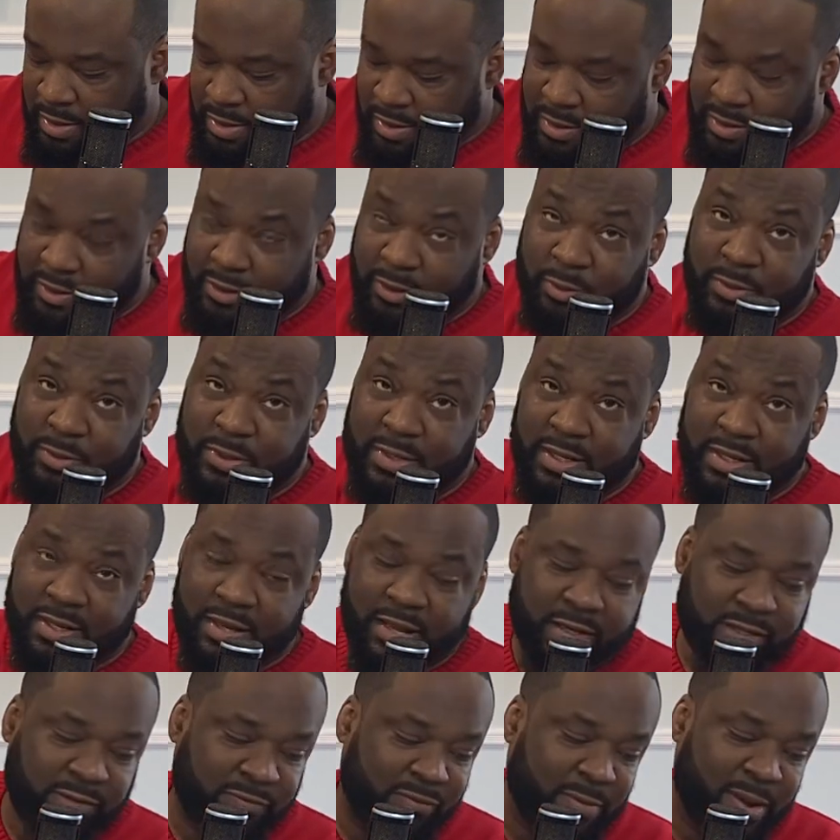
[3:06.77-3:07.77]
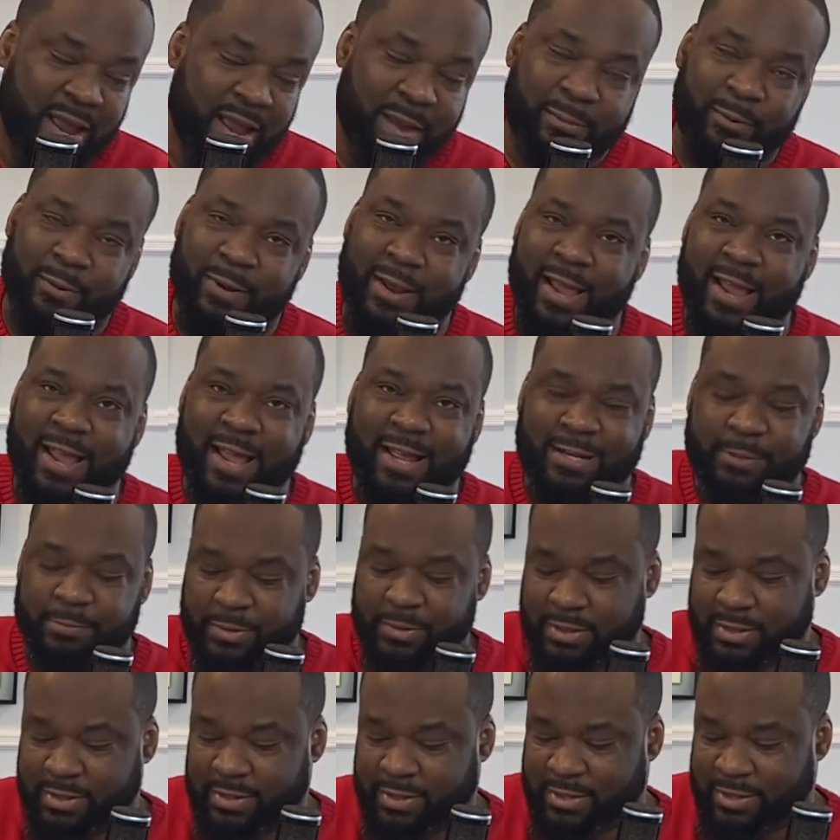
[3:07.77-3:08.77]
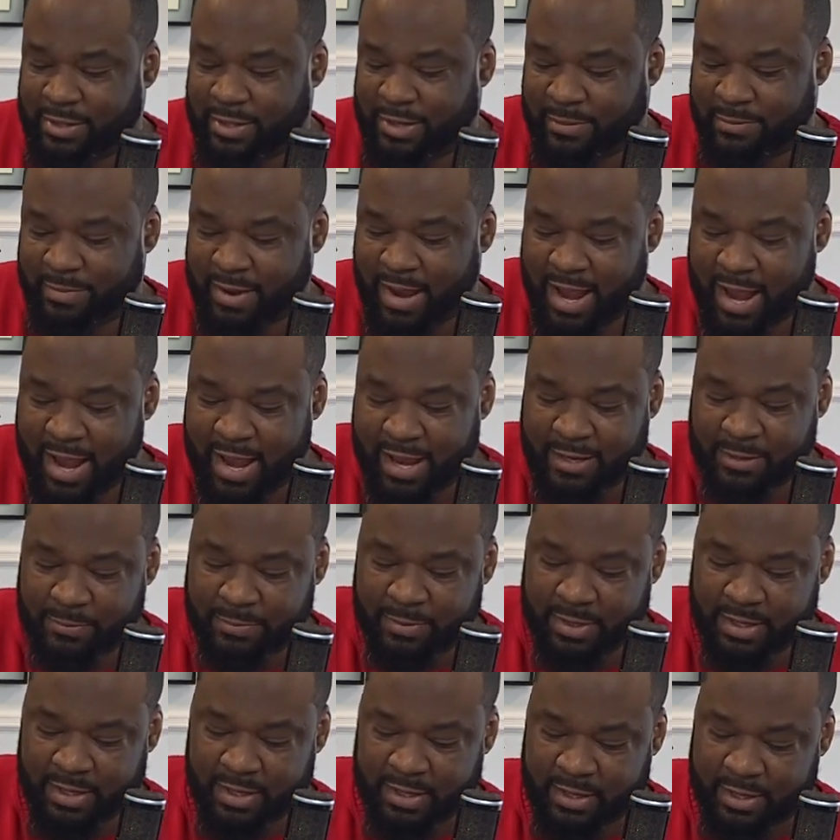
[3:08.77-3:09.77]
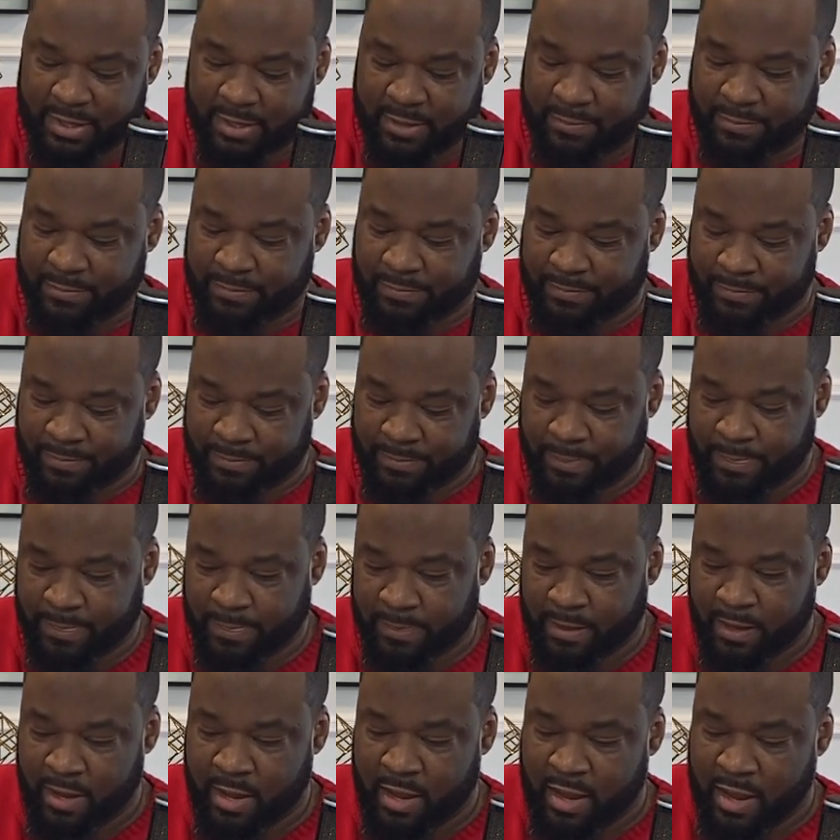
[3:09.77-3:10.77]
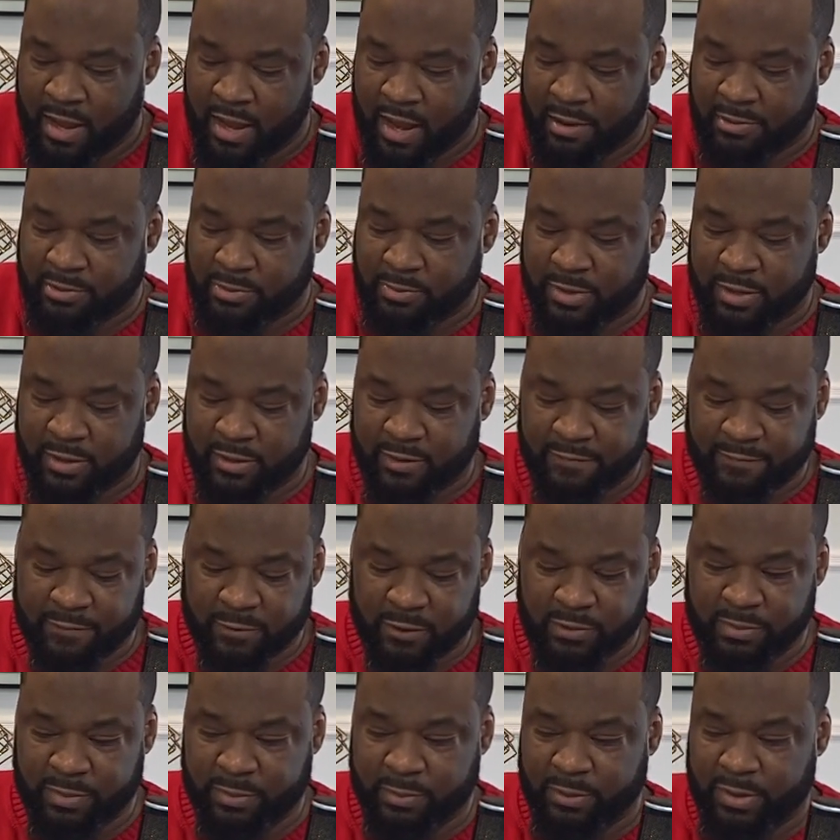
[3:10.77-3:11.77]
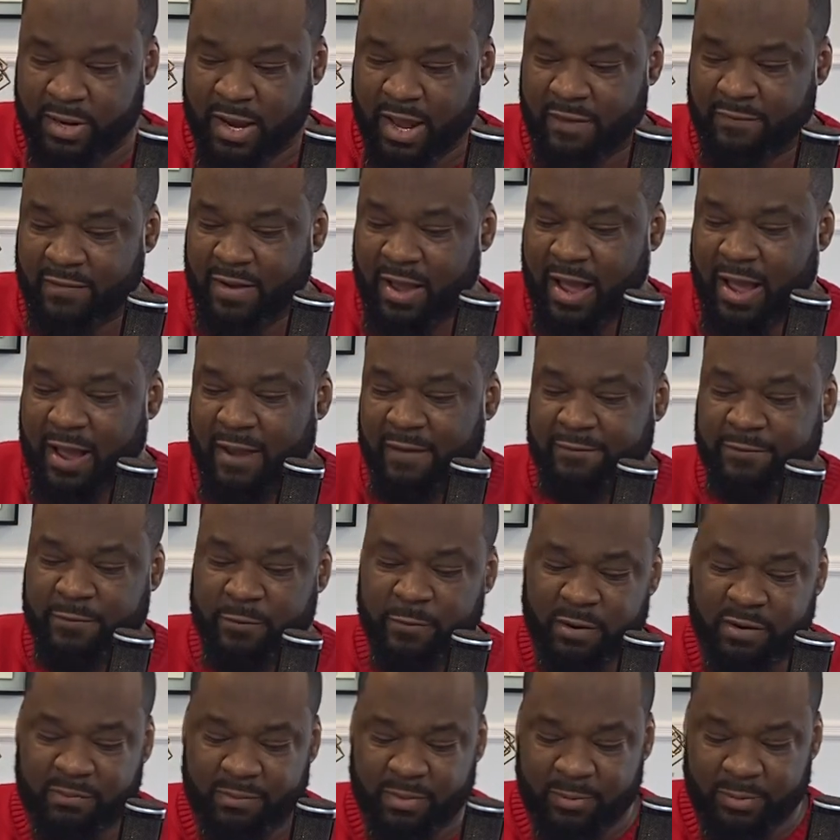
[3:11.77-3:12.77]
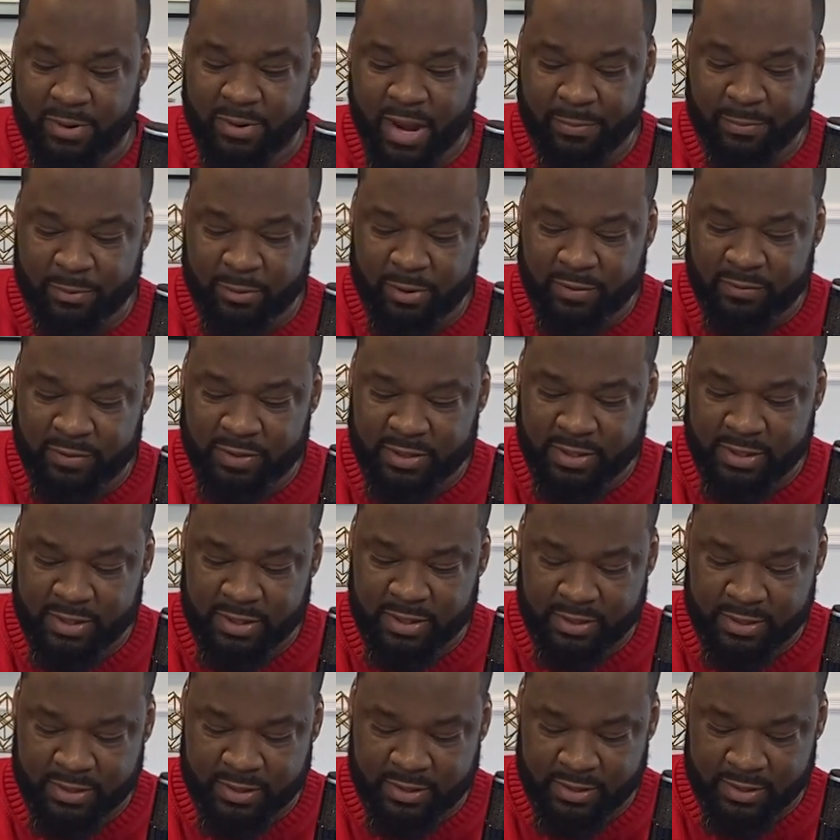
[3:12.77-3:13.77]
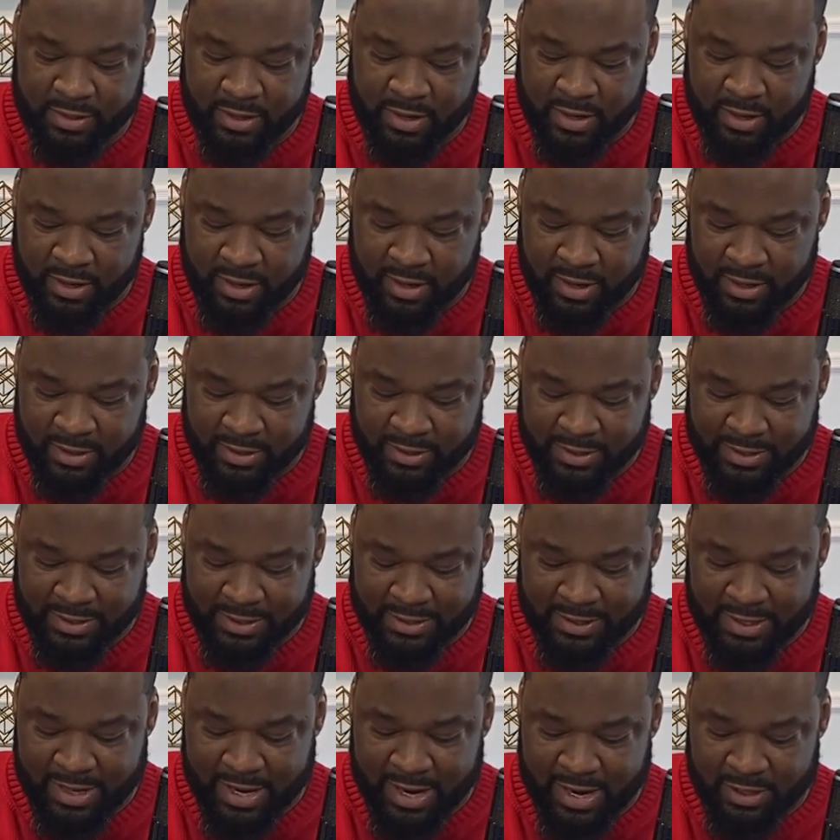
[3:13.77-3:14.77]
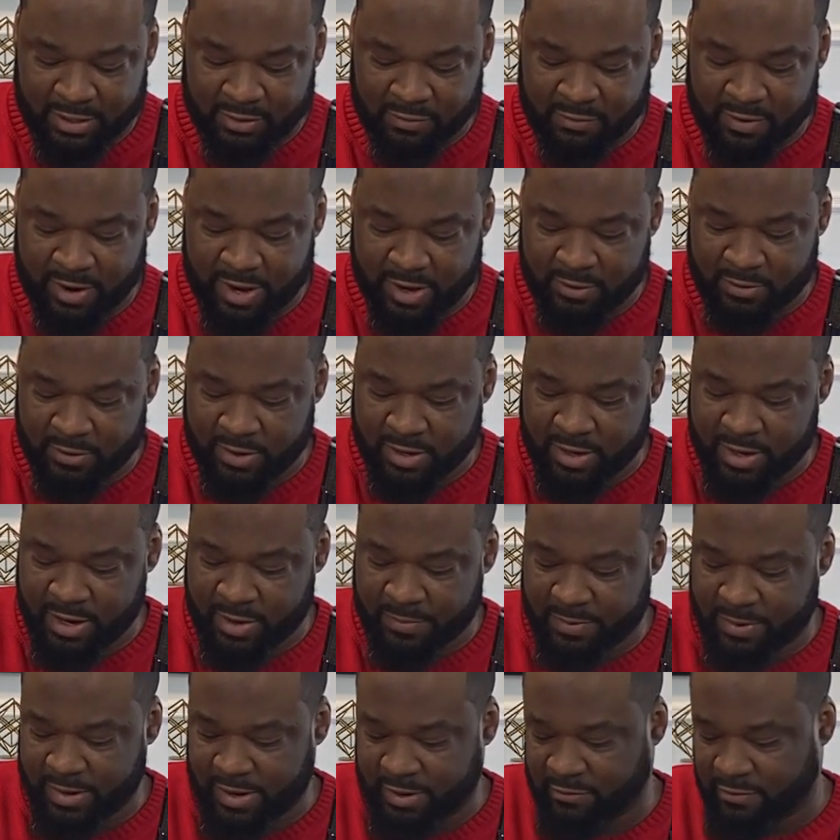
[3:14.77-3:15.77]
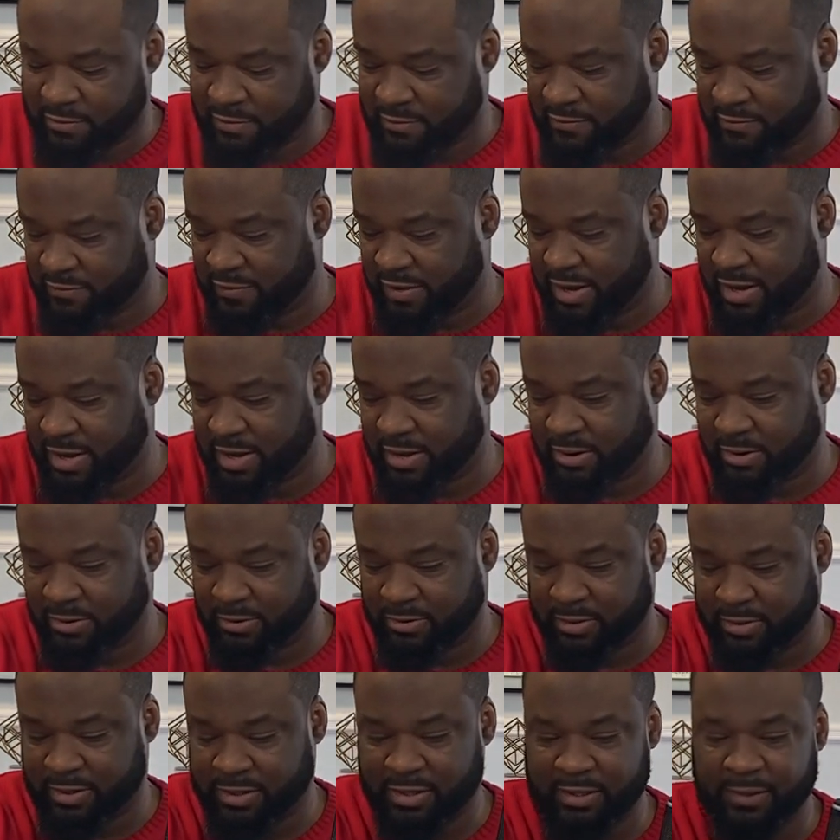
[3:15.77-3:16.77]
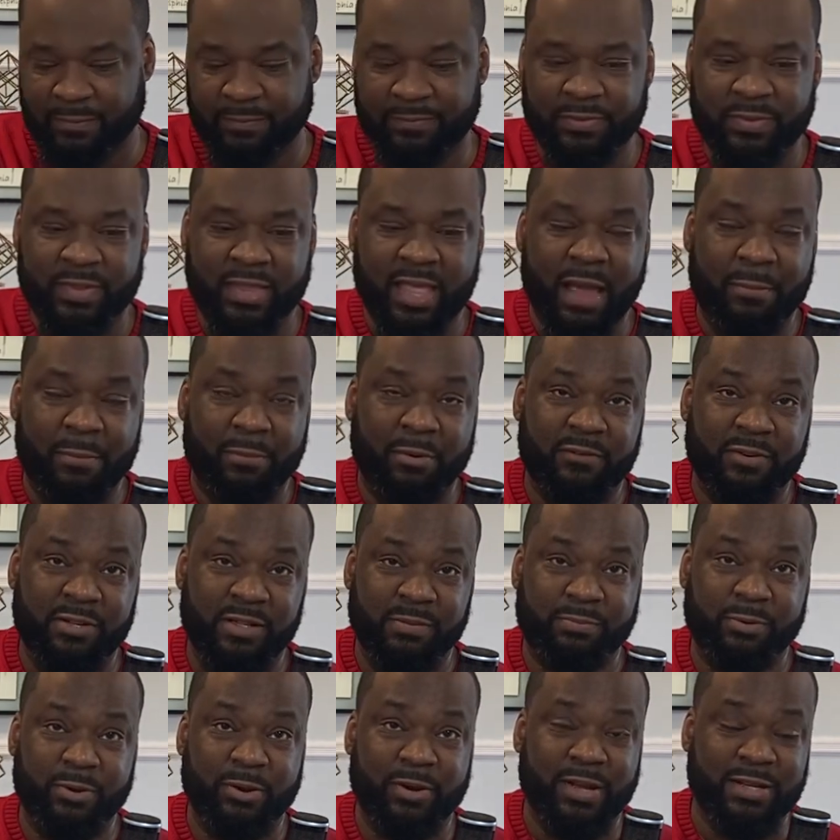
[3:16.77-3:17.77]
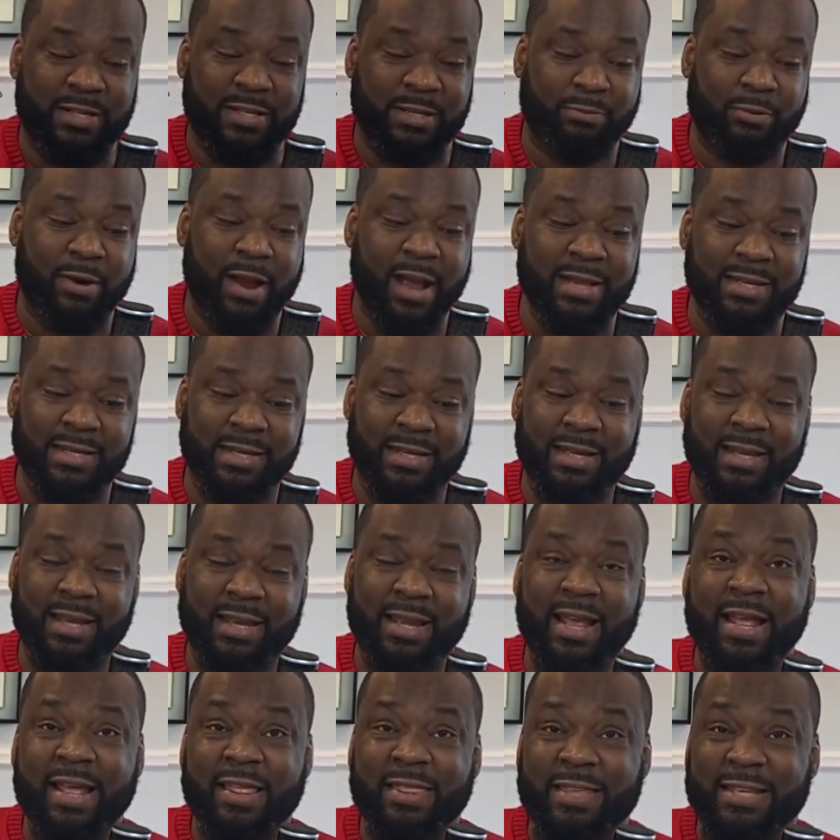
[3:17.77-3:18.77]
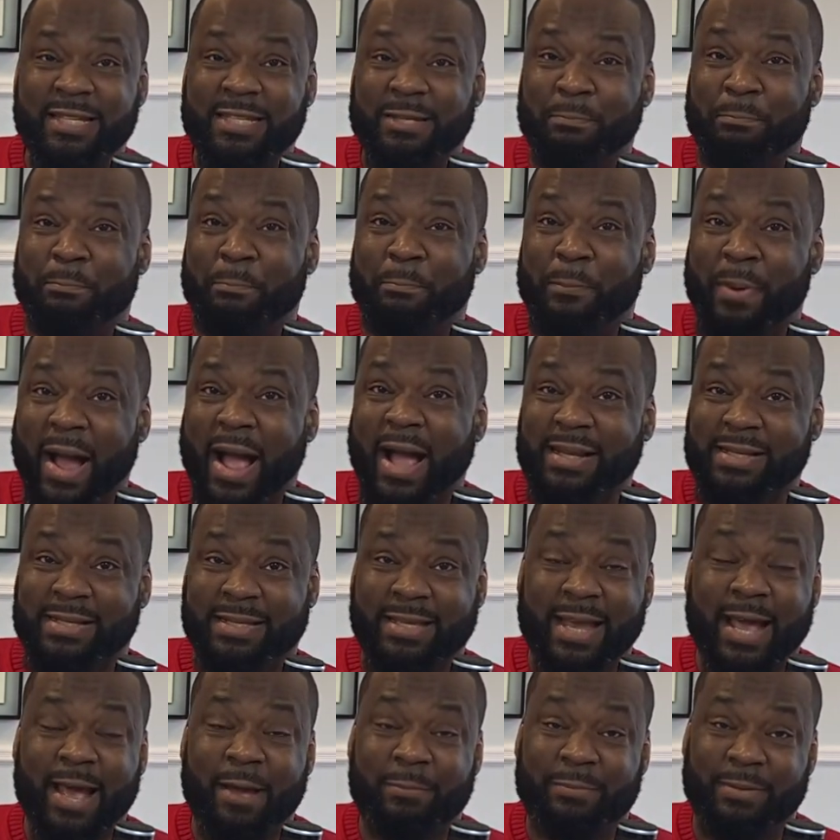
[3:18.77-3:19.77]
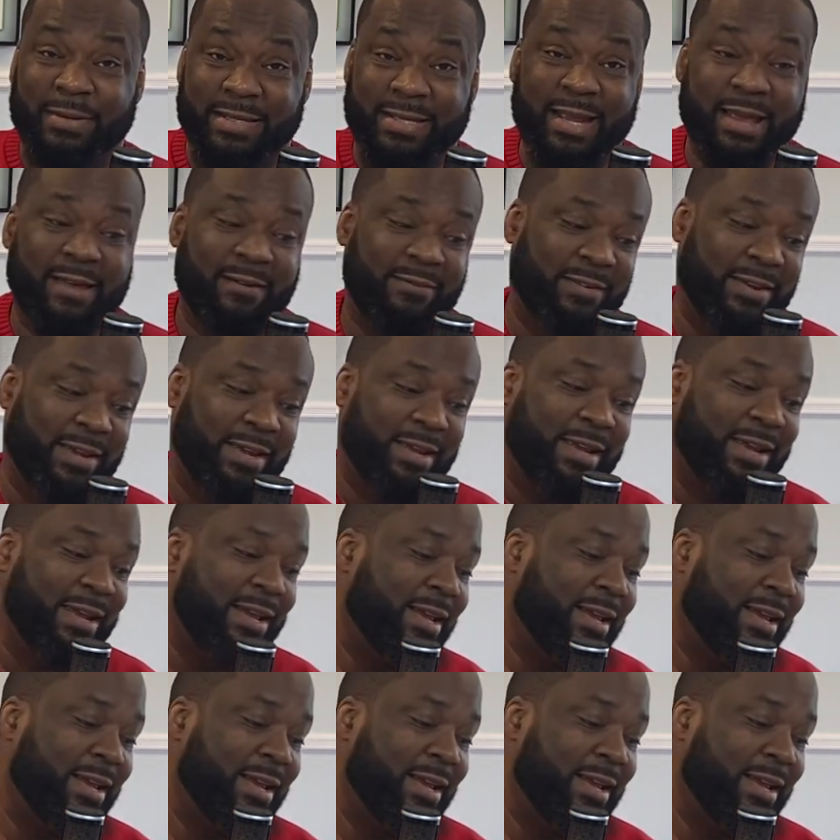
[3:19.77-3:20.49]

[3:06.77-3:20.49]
New technology from Apple. I had to pick this up. Had to pick it up. I was one of the first people to have an iPhone. I've been with Apple ever since. And this slides right on up and reveals Apple Vision Pro. Now, surprisingly, this box top is heavy.